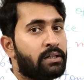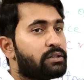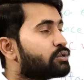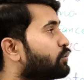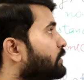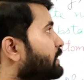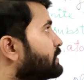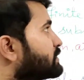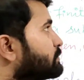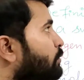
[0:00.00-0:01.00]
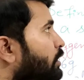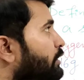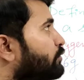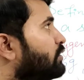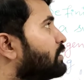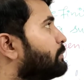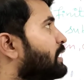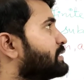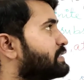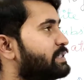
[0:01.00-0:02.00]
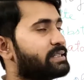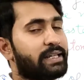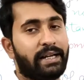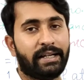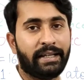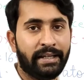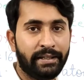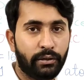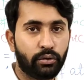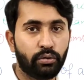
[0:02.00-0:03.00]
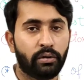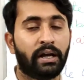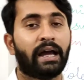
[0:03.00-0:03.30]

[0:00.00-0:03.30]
So its molecular mass is 18U,